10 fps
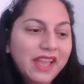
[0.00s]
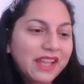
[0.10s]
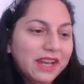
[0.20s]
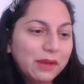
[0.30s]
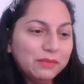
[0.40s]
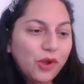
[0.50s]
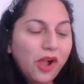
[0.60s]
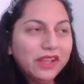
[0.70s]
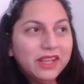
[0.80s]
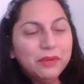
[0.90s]
And I'm
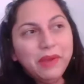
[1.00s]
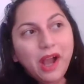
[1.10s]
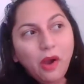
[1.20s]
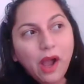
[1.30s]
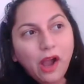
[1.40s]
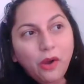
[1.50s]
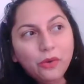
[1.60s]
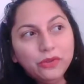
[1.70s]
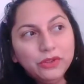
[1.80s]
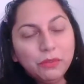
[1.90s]
talking about
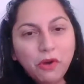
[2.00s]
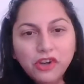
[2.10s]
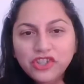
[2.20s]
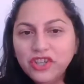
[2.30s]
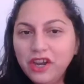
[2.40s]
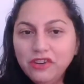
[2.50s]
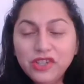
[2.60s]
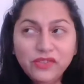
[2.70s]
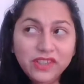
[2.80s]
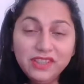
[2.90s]
how the Martian
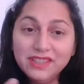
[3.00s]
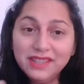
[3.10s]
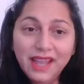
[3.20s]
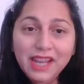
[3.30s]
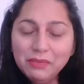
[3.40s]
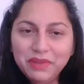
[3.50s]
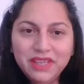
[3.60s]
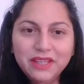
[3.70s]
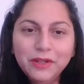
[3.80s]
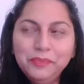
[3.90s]
energy really doesn't like
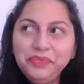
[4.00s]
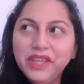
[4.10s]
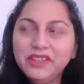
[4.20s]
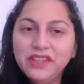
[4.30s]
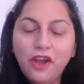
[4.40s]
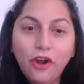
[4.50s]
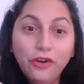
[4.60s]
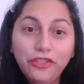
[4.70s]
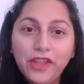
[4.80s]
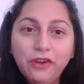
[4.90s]
being in
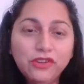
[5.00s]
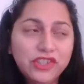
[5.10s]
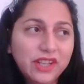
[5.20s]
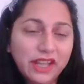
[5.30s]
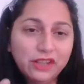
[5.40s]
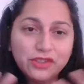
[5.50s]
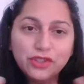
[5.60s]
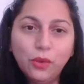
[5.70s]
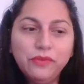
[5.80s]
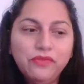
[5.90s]
Earth energy in like a
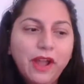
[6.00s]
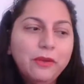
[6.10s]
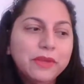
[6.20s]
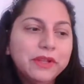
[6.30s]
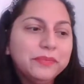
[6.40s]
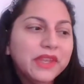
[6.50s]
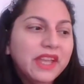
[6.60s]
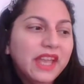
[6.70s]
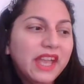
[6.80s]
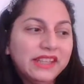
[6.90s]
slow environment.
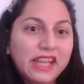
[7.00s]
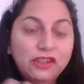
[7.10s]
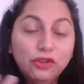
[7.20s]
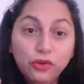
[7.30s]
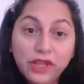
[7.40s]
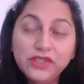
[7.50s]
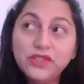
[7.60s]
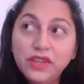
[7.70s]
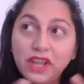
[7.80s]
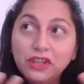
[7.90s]
And that,
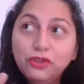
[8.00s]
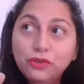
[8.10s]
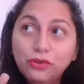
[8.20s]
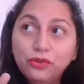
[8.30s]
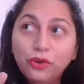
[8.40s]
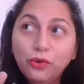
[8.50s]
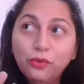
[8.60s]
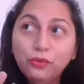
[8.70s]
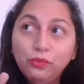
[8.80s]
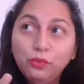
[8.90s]
yesterday,
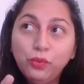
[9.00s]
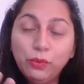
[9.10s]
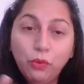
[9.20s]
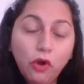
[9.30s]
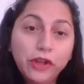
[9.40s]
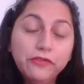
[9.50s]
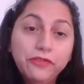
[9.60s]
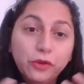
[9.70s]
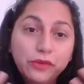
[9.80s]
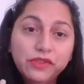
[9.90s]
we were all going to
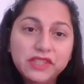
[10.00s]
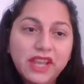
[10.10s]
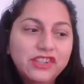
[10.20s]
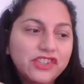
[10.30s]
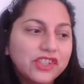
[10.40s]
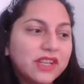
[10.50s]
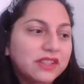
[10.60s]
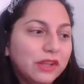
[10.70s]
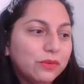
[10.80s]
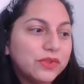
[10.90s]
feel irritation,
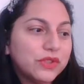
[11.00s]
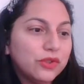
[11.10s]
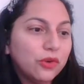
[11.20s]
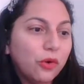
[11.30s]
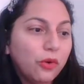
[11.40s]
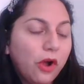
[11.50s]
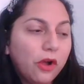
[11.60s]
and there was, you know,